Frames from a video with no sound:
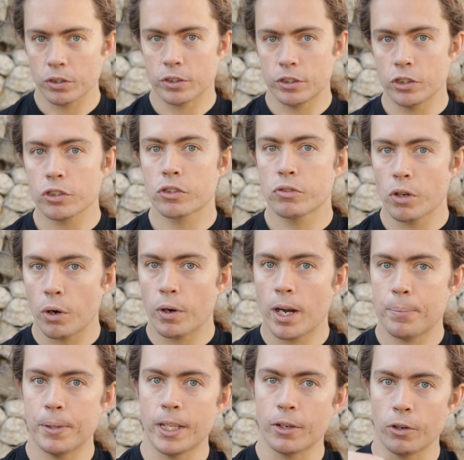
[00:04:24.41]
just grow
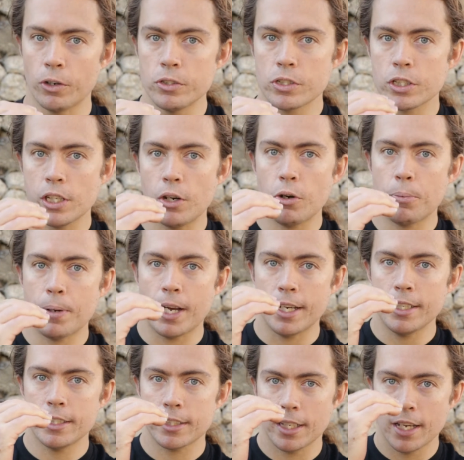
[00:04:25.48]
up at their own slower
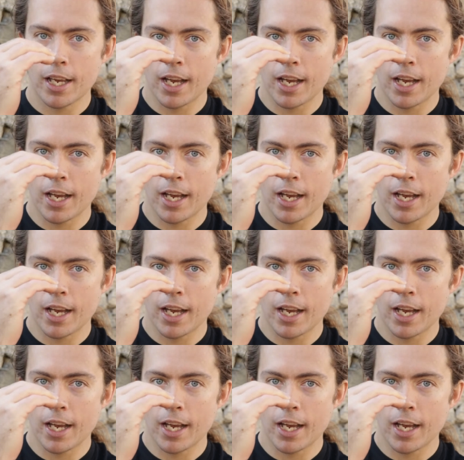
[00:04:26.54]
pace